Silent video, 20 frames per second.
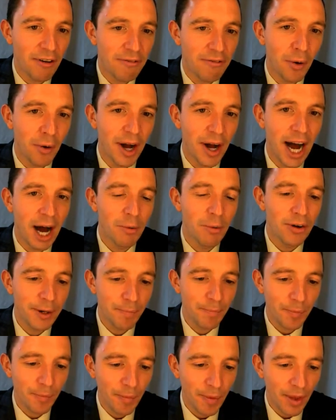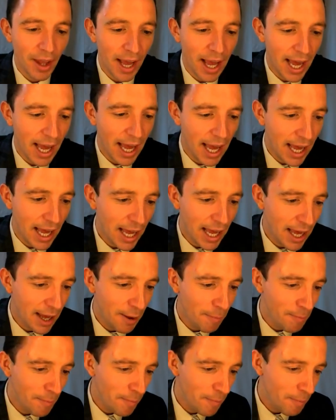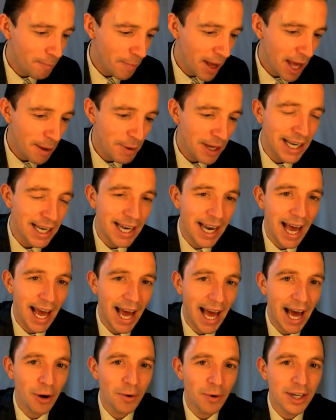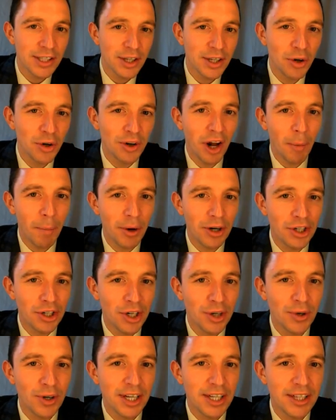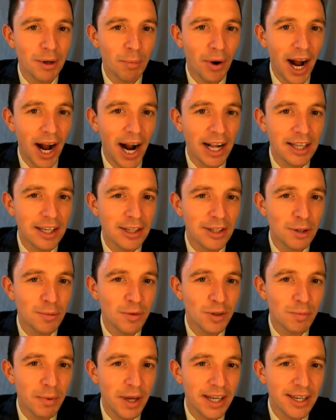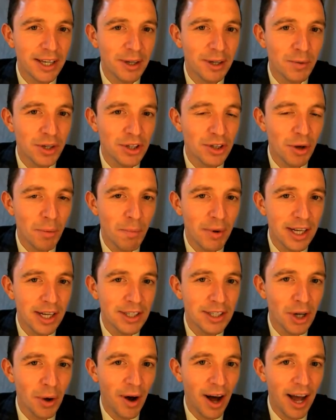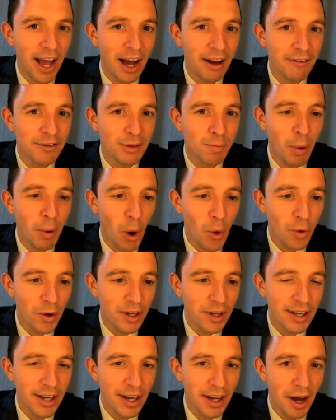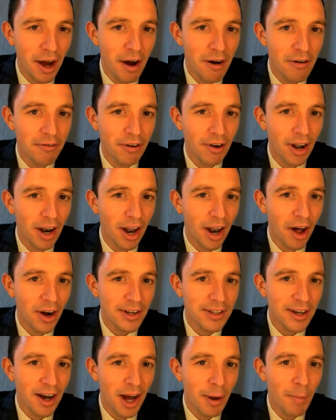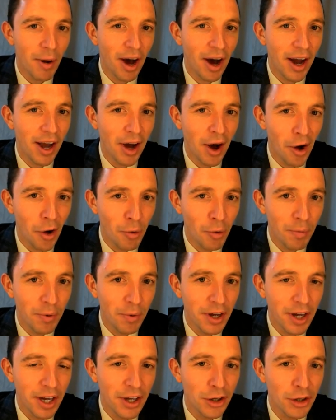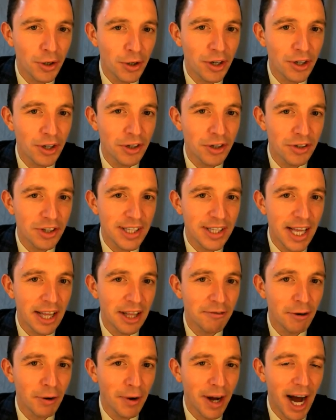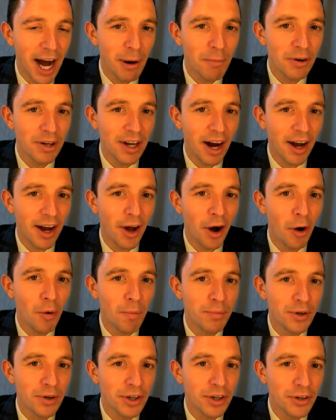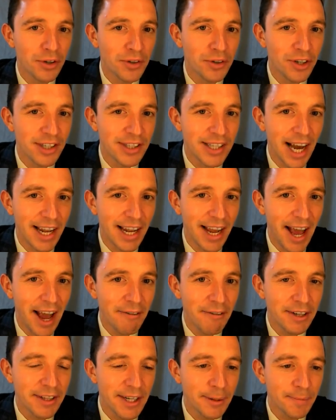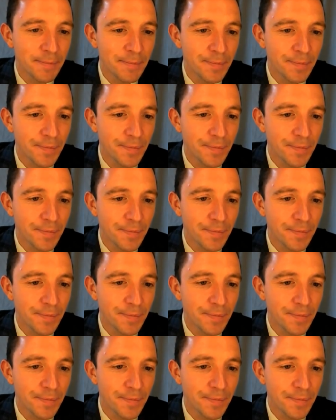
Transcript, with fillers: vocabulary um, maybe now is a good opportunity to practice some speaking with somebody so I have spoken for a long time I hope you can understand the vocabulary I hope you can understand everything